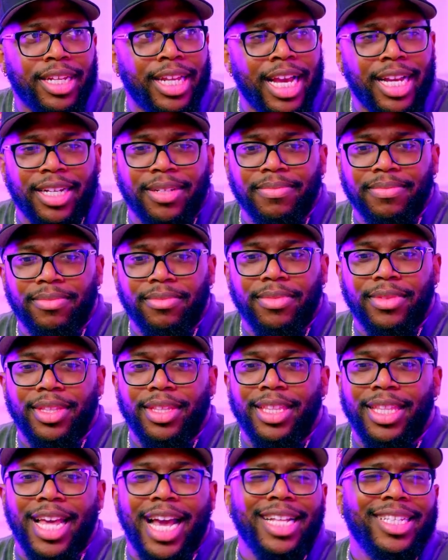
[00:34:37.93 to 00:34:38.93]
Like
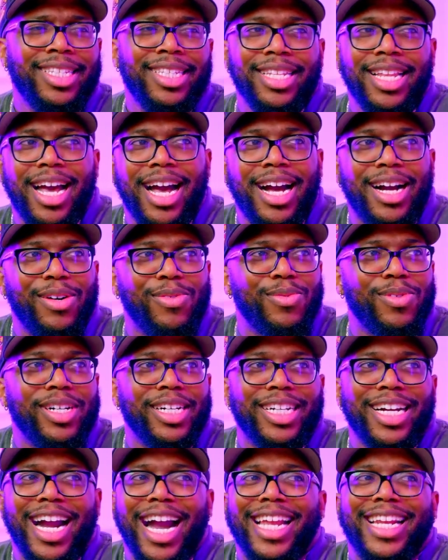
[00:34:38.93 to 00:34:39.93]
That's not
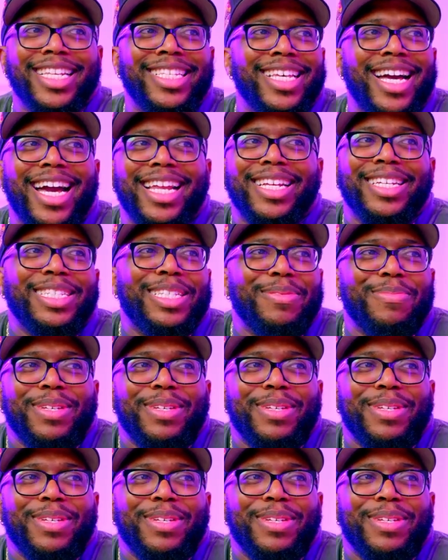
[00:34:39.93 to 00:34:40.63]
what God designed us to